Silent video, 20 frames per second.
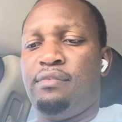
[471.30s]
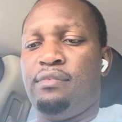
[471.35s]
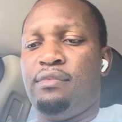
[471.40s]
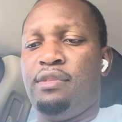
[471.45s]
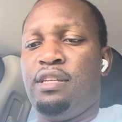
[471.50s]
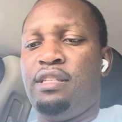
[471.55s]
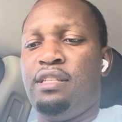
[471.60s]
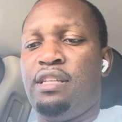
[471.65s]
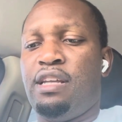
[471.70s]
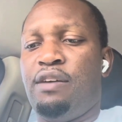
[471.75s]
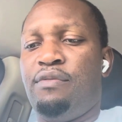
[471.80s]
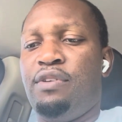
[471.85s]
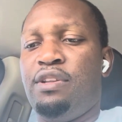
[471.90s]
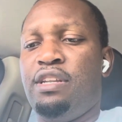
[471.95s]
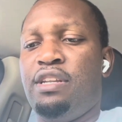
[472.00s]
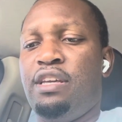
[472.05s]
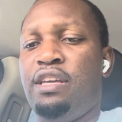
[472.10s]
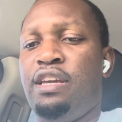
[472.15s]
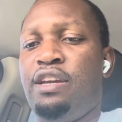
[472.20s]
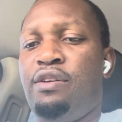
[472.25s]
Didn't have
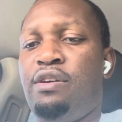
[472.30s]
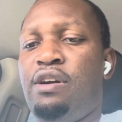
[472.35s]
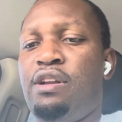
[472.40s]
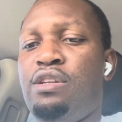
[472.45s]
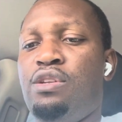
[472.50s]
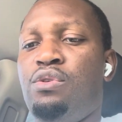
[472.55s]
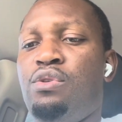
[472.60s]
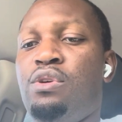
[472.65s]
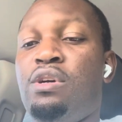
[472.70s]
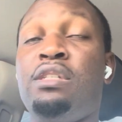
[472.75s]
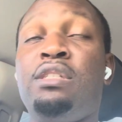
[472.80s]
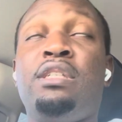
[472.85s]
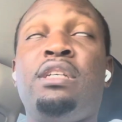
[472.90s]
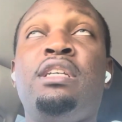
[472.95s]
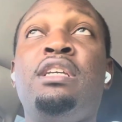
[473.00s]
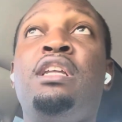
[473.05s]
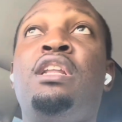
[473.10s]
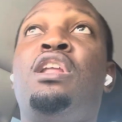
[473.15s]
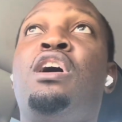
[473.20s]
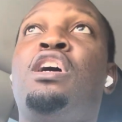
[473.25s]
any aerial duels.
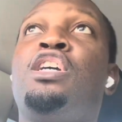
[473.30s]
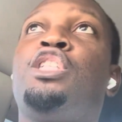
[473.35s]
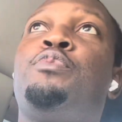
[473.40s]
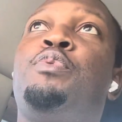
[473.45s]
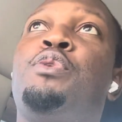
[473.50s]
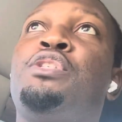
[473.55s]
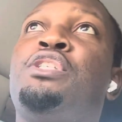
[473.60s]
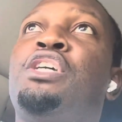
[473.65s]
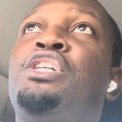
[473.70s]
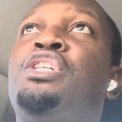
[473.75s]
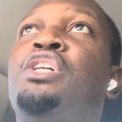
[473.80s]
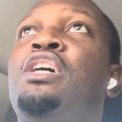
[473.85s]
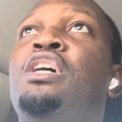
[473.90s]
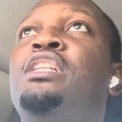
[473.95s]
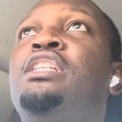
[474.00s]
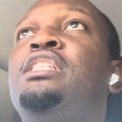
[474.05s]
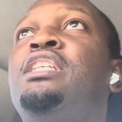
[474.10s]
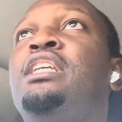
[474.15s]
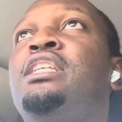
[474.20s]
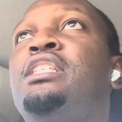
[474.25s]
He lost possession
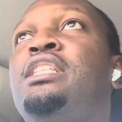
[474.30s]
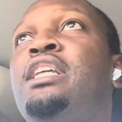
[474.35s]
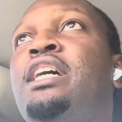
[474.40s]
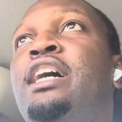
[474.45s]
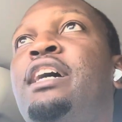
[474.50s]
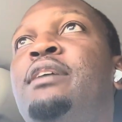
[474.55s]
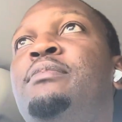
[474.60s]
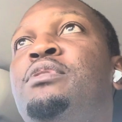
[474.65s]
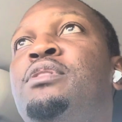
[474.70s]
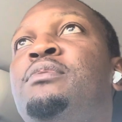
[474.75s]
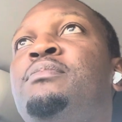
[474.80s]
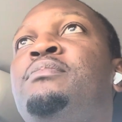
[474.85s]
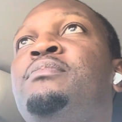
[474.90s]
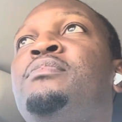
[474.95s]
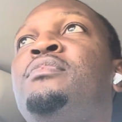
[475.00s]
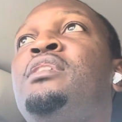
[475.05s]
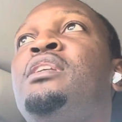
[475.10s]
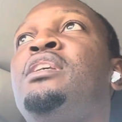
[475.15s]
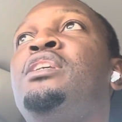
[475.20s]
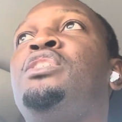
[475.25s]
6 times.
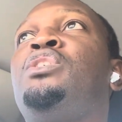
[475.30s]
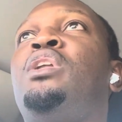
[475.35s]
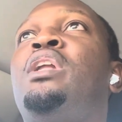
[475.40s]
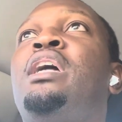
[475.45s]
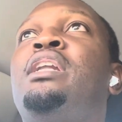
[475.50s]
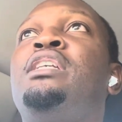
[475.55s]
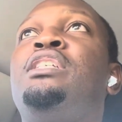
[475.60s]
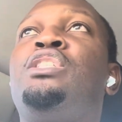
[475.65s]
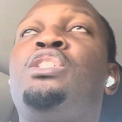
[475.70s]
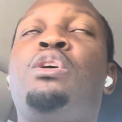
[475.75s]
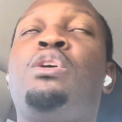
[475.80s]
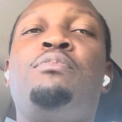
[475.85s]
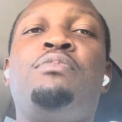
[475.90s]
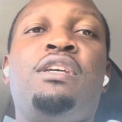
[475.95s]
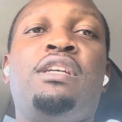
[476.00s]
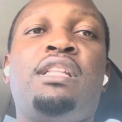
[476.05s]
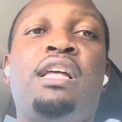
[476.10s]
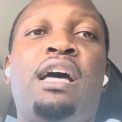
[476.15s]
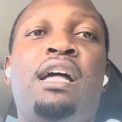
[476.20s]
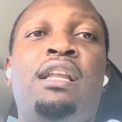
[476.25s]
So that is
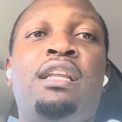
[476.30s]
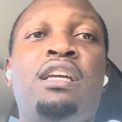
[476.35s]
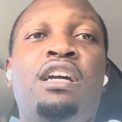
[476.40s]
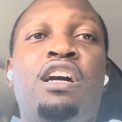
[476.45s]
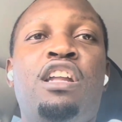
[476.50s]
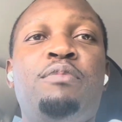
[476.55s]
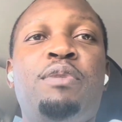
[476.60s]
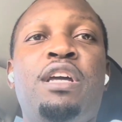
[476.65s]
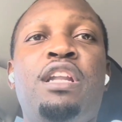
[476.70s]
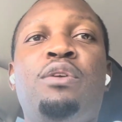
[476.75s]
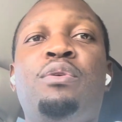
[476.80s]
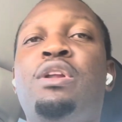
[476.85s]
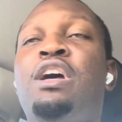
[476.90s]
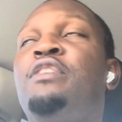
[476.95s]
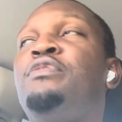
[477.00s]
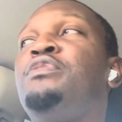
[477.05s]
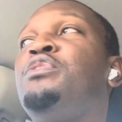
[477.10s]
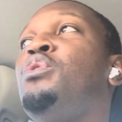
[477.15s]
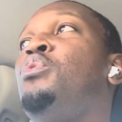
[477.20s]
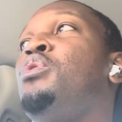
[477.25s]
something that Leon Bailey would
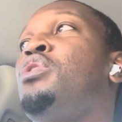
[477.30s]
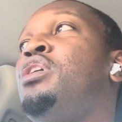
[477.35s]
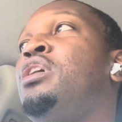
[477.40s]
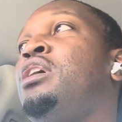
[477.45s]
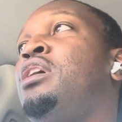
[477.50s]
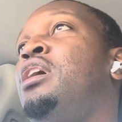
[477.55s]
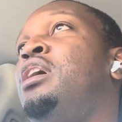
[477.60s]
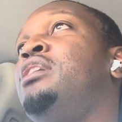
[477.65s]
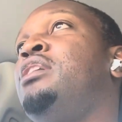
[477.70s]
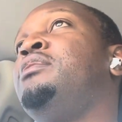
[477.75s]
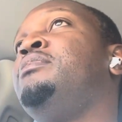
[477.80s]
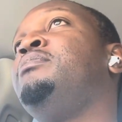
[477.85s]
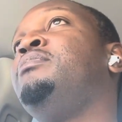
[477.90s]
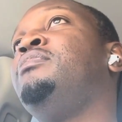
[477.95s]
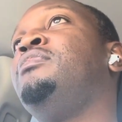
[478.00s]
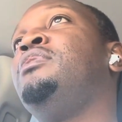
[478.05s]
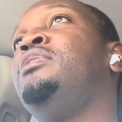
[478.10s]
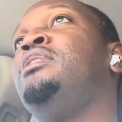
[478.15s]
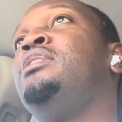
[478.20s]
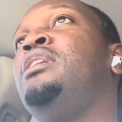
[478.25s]
have to work on,
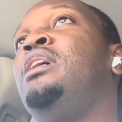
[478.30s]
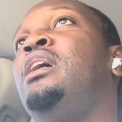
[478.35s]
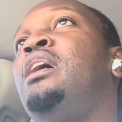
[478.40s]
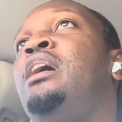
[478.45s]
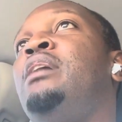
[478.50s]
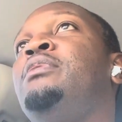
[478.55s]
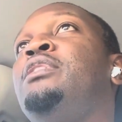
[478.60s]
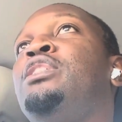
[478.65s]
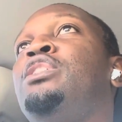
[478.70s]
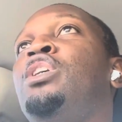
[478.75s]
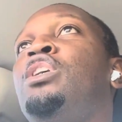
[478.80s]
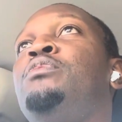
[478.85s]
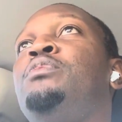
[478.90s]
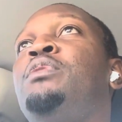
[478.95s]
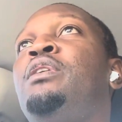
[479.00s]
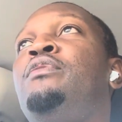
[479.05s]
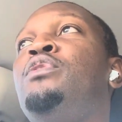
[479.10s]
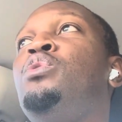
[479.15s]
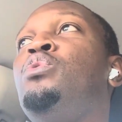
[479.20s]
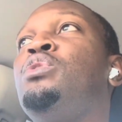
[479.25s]
in terms
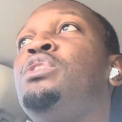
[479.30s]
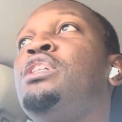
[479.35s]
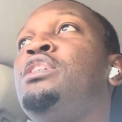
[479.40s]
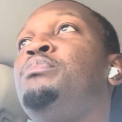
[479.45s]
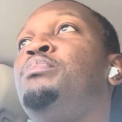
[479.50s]
of losing